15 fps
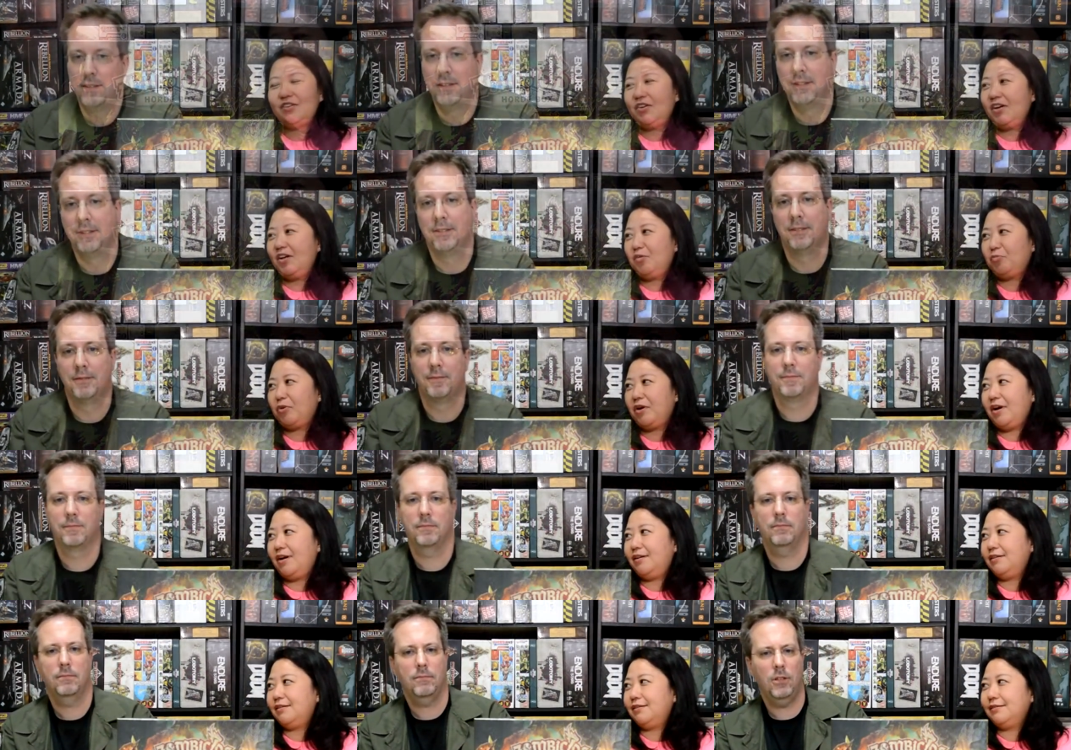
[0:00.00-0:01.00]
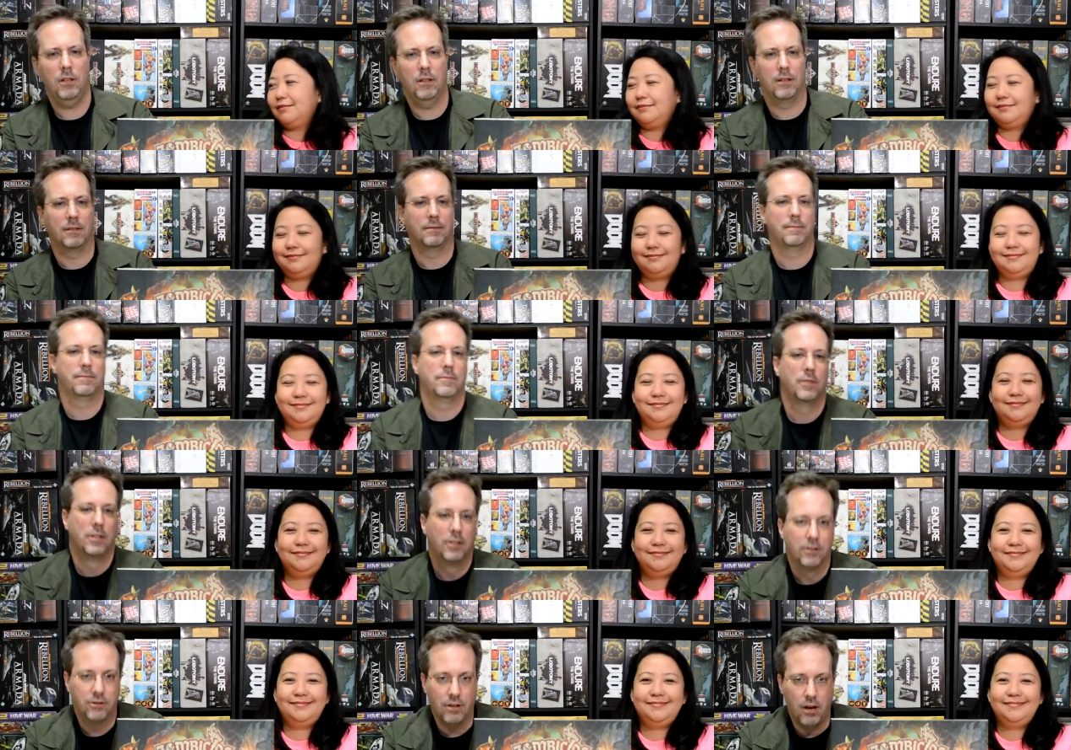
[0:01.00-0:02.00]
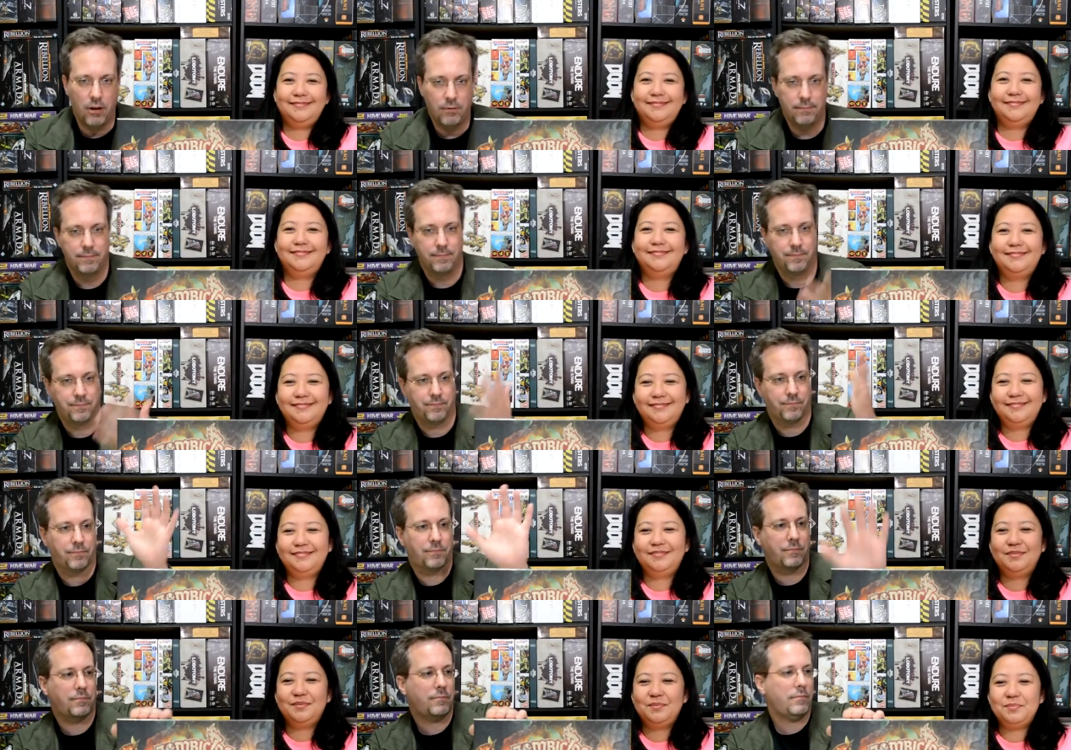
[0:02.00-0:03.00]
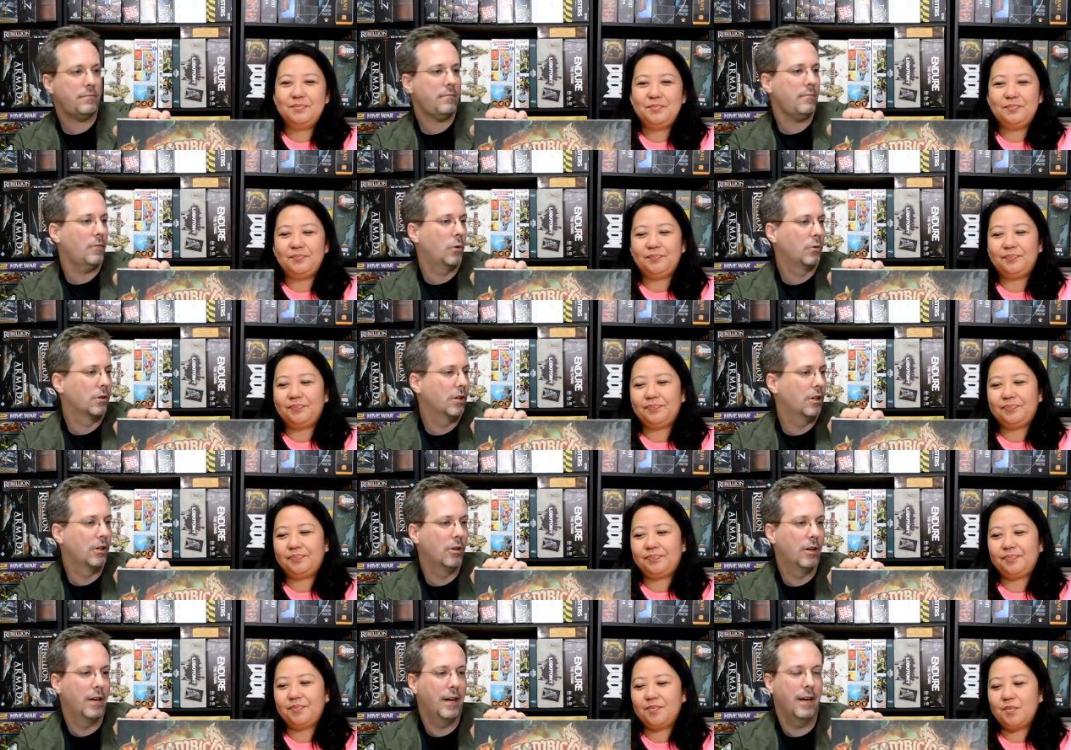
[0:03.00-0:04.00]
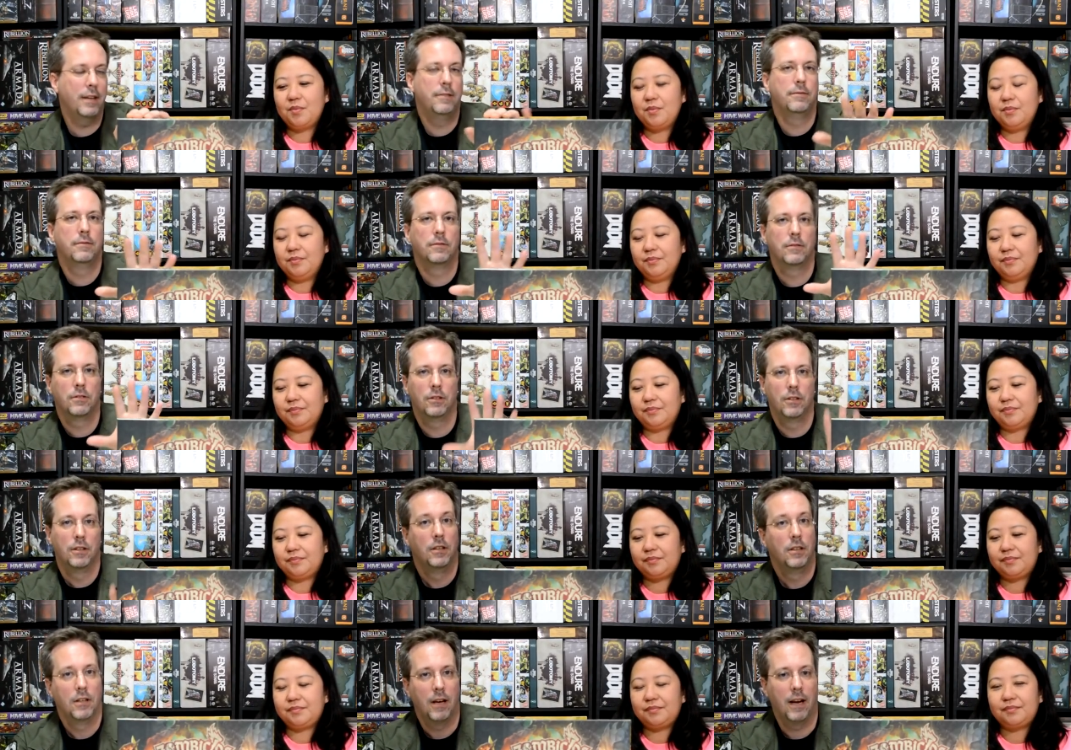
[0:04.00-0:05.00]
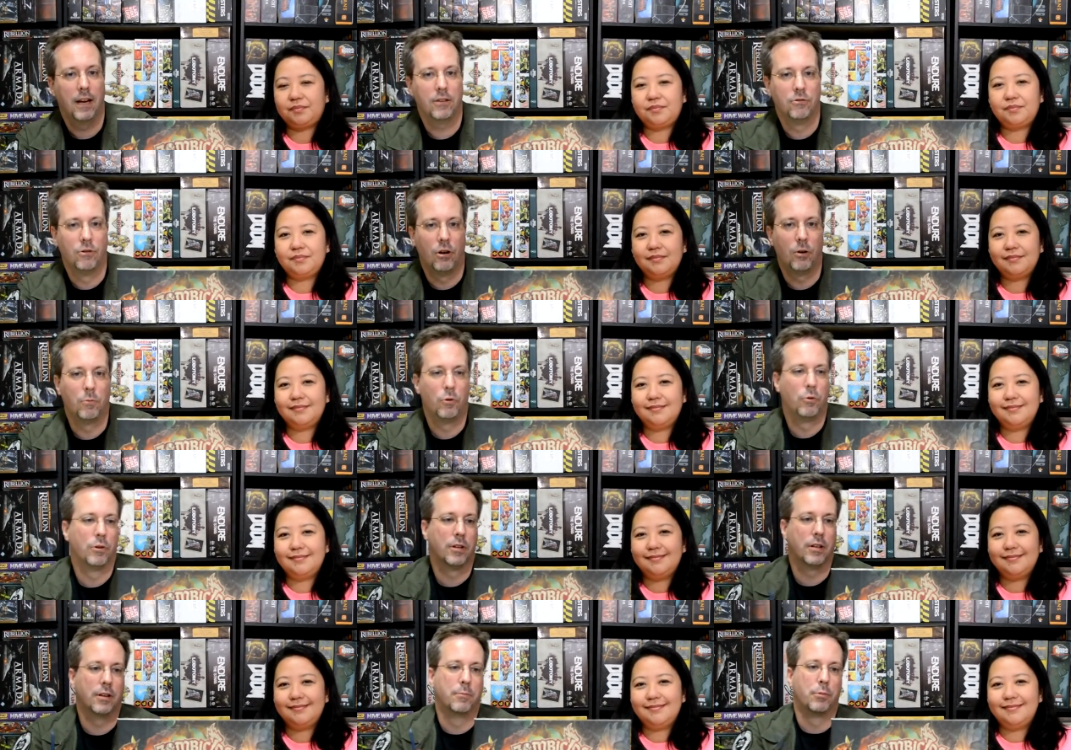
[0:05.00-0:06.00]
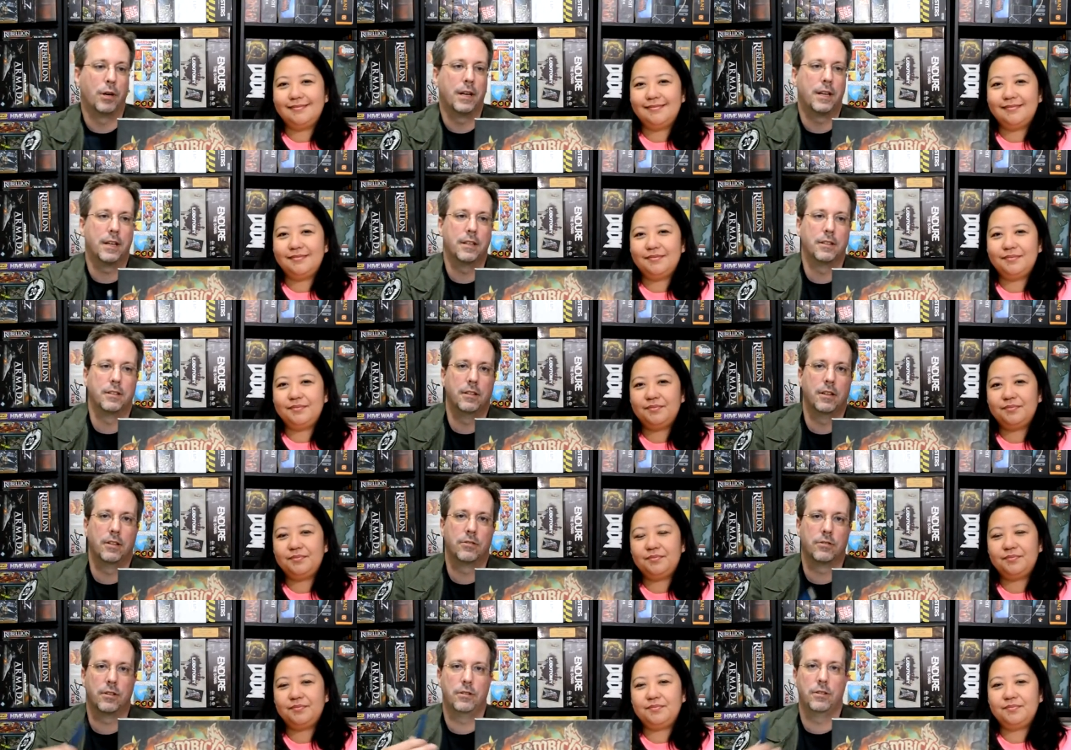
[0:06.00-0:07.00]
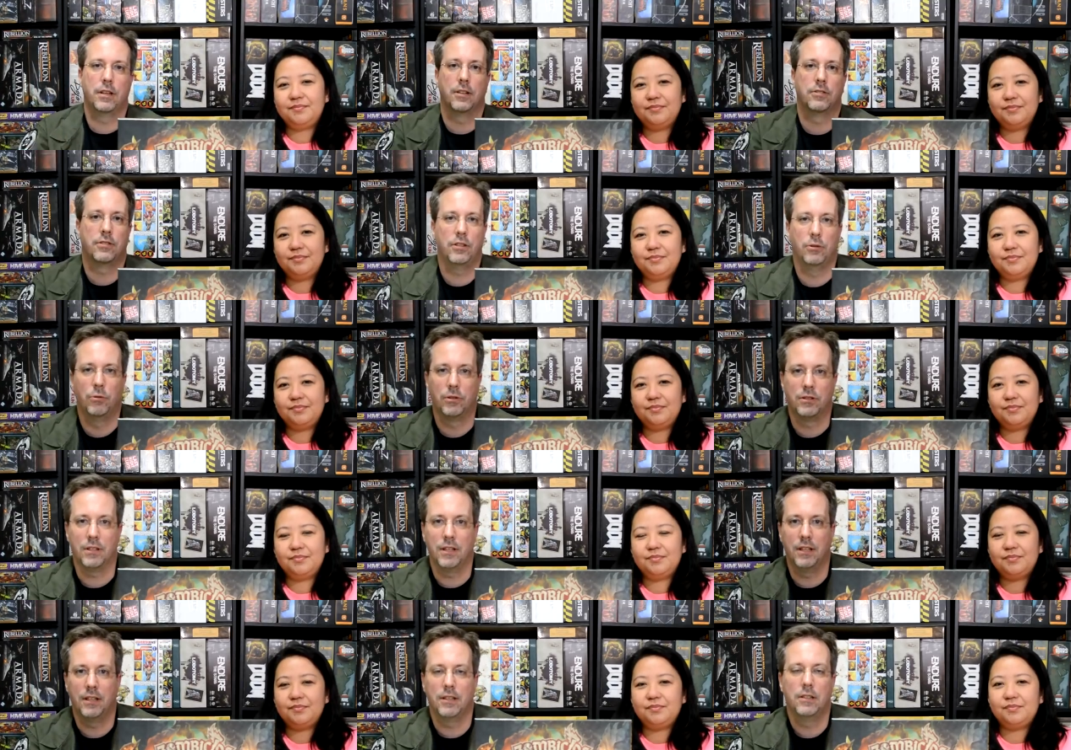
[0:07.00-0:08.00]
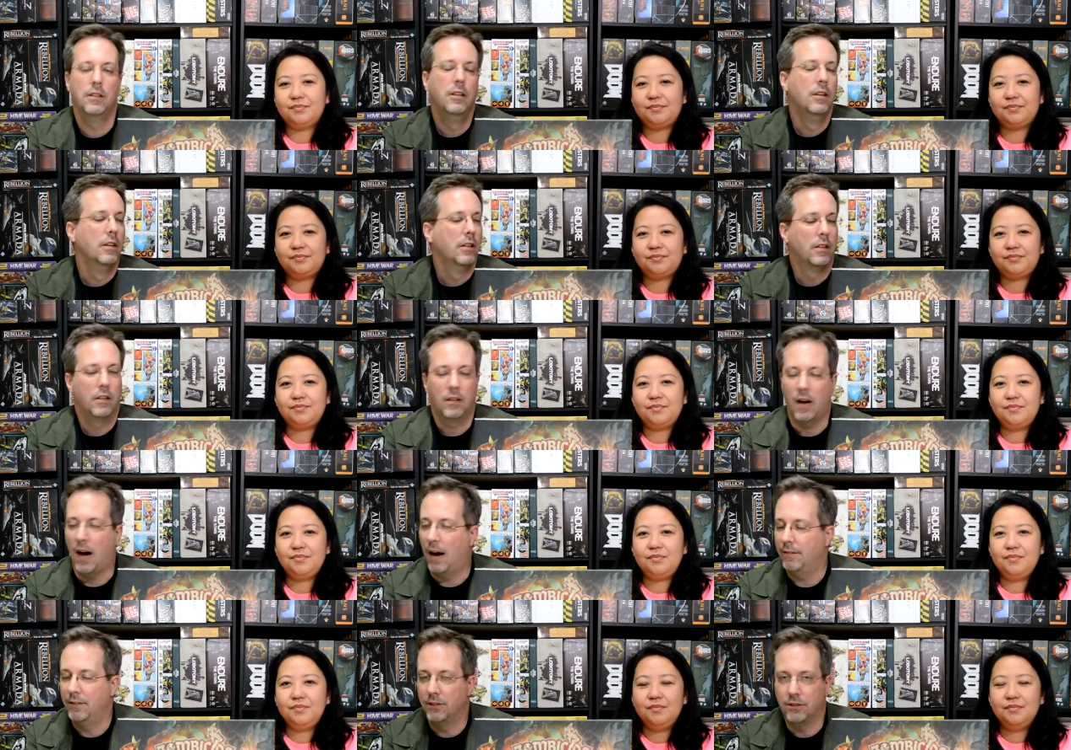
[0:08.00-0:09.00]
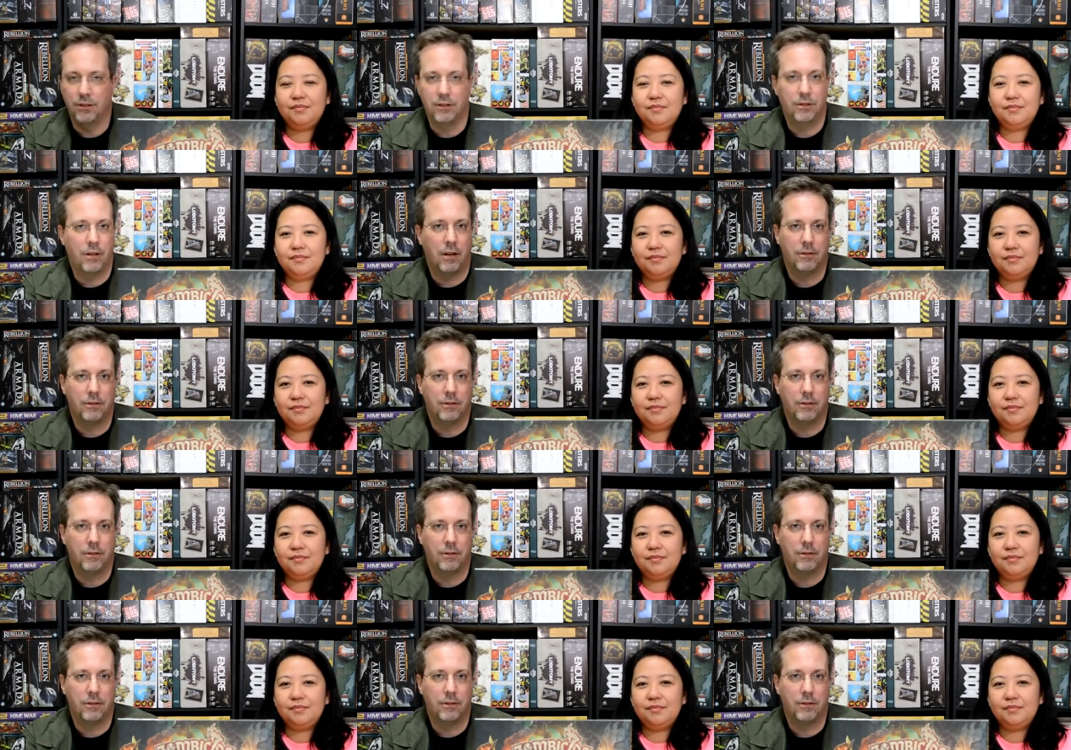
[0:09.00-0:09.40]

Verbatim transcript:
Speaker 1: to help her out.
Speaker 2: Yeah. So, we're going to go ahead. As normal, we're going to break into this, let you guys see what's in it. Obviously, I'll